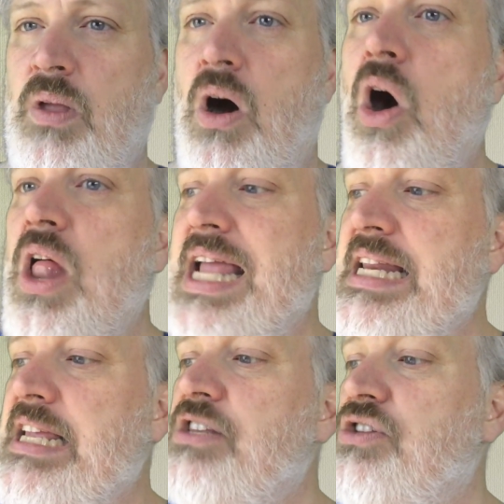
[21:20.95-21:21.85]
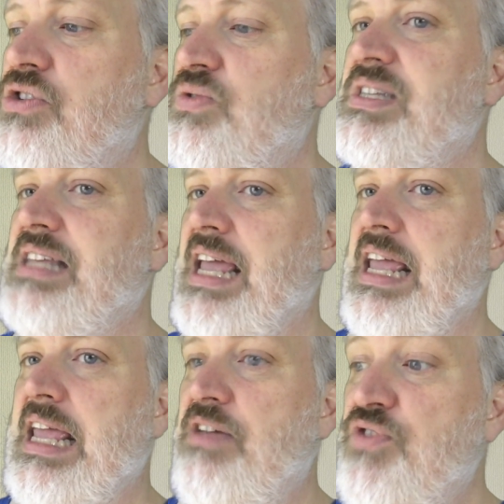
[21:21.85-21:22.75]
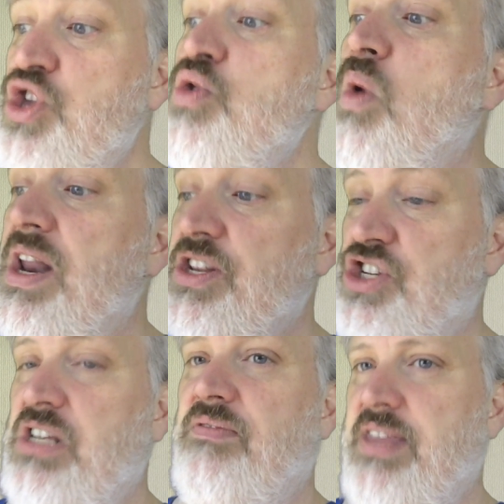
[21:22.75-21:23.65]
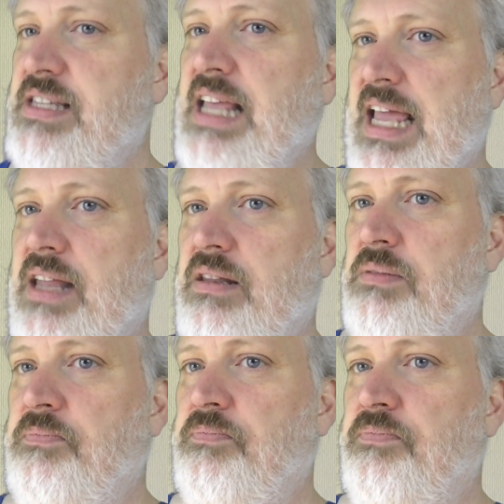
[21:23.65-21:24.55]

All I need to do is say, if you want to achieve this end,